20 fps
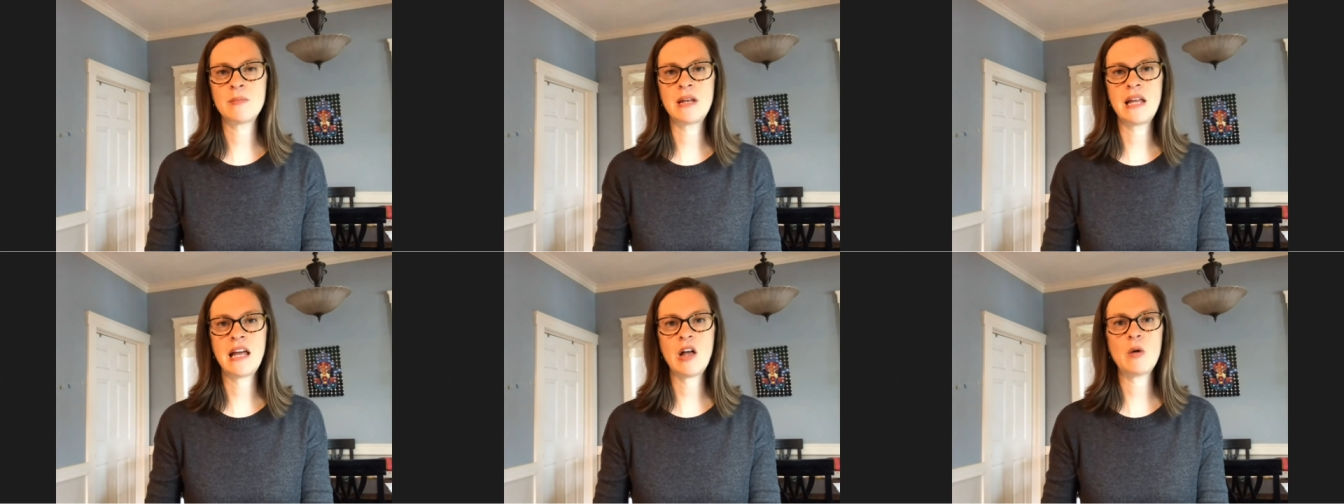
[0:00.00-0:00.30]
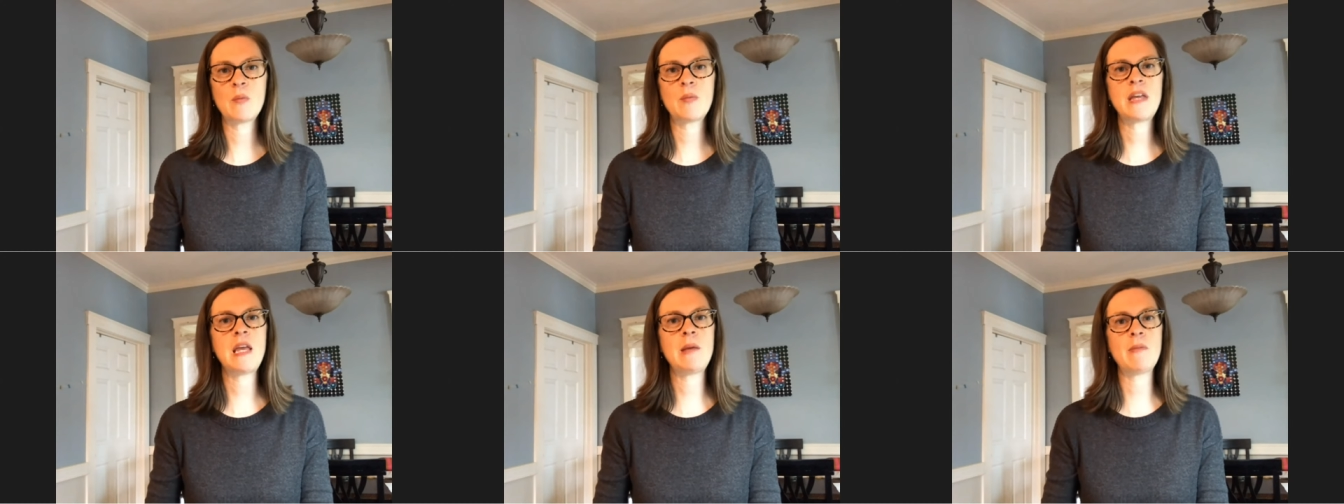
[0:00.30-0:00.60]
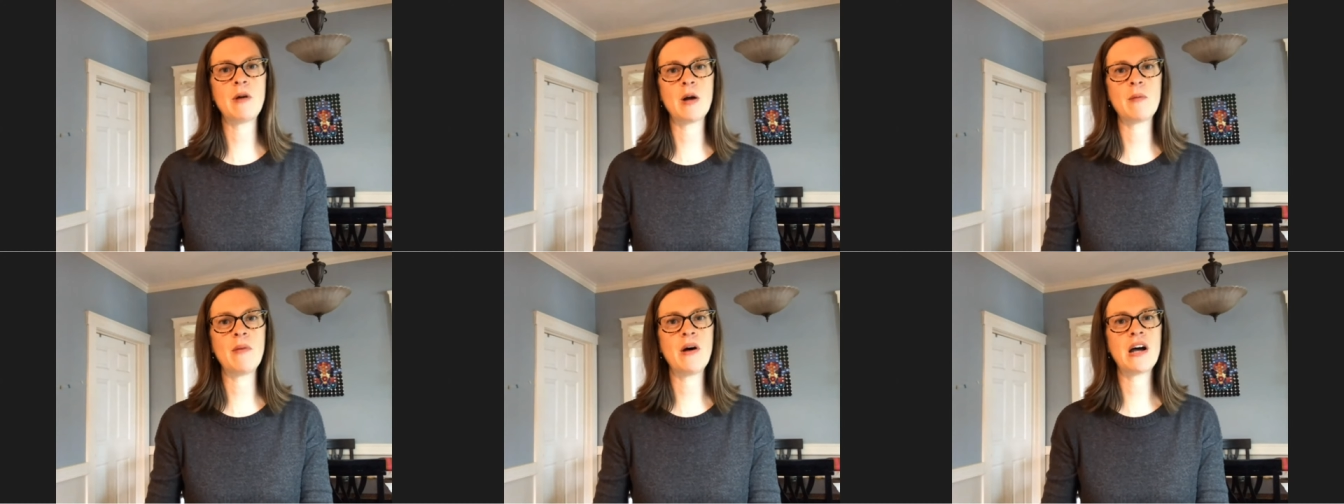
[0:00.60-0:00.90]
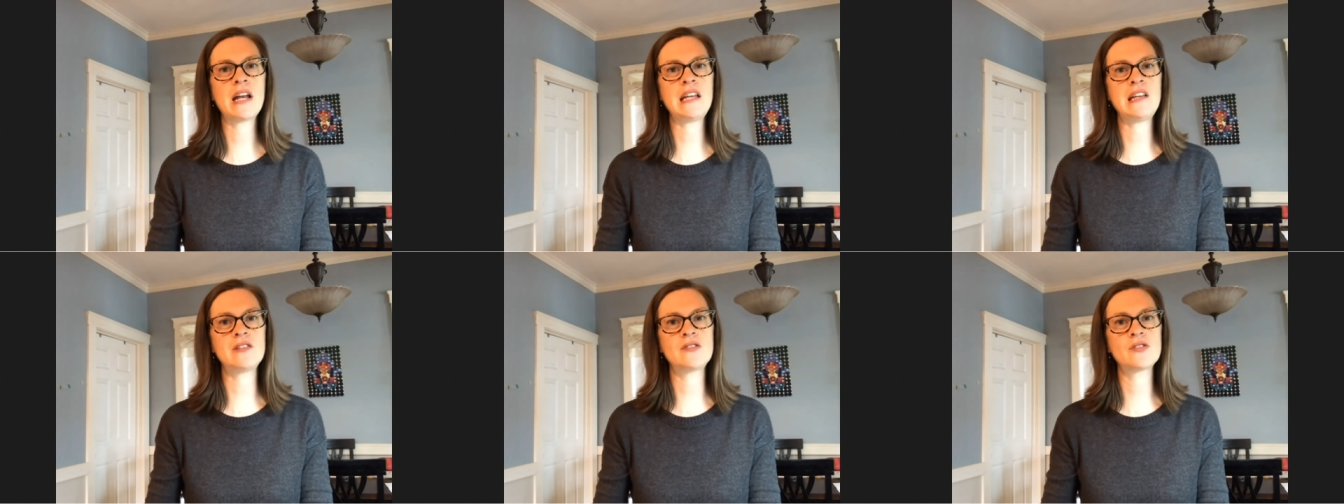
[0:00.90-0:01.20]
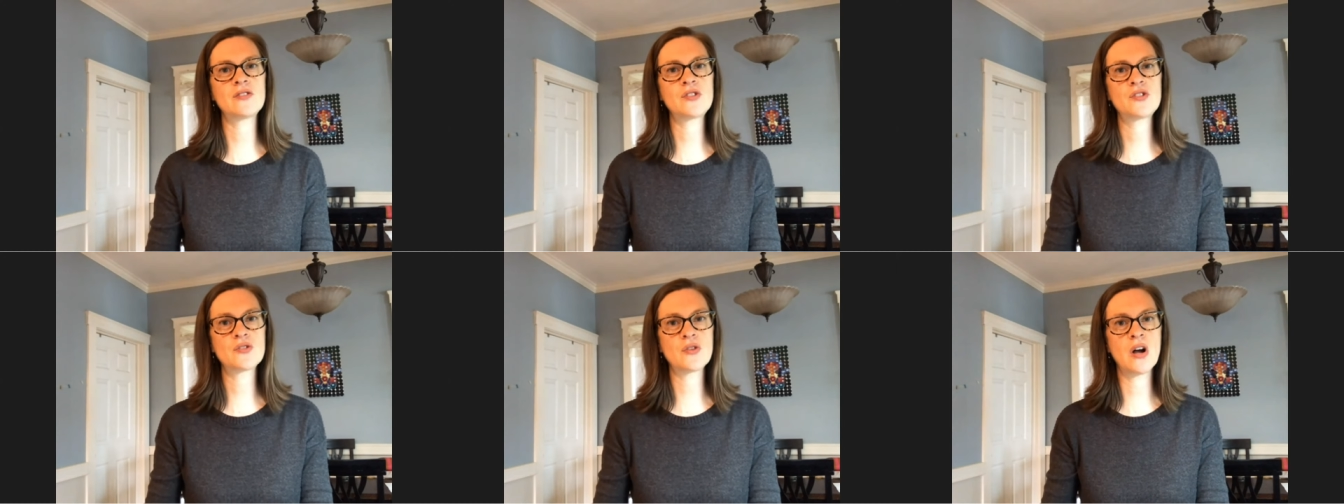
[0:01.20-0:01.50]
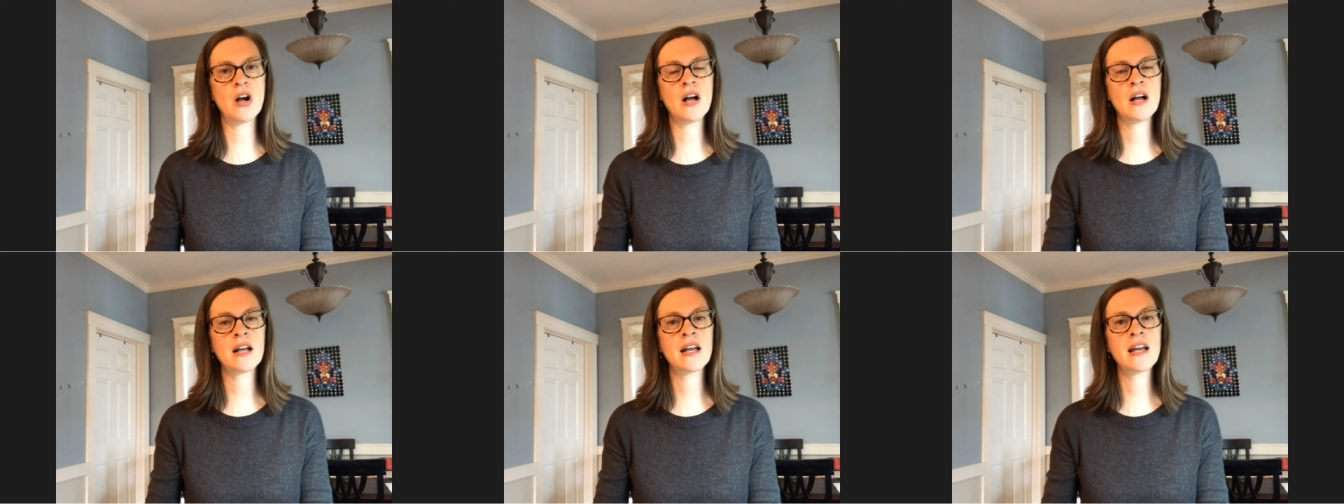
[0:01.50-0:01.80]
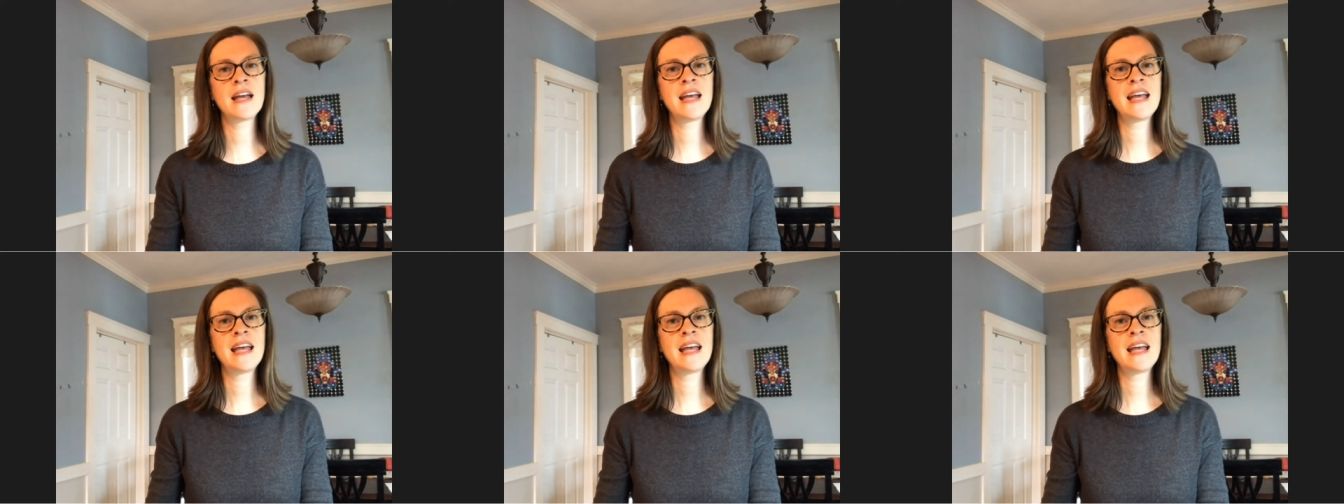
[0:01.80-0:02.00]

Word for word: and help keep our bodies strong.